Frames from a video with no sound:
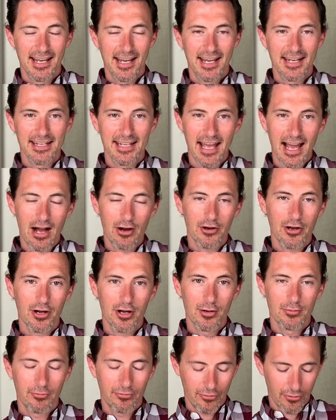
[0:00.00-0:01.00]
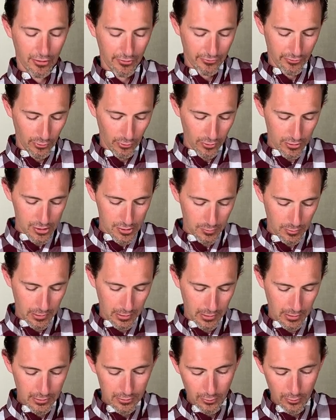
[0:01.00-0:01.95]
And the outcome for the foolish one,